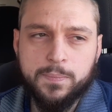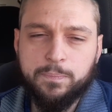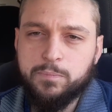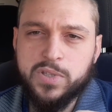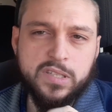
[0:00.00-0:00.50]

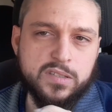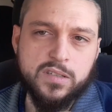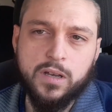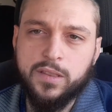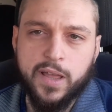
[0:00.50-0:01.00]
But this is
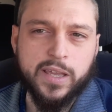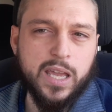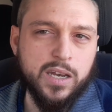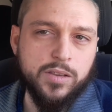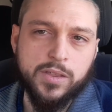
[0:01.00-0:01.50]
unlike
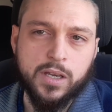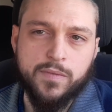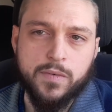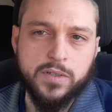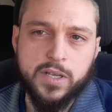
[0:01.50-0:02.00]
anything I've
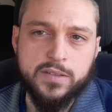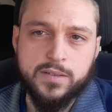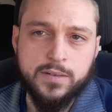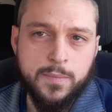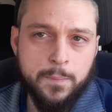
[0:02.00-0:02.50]
ever tasted.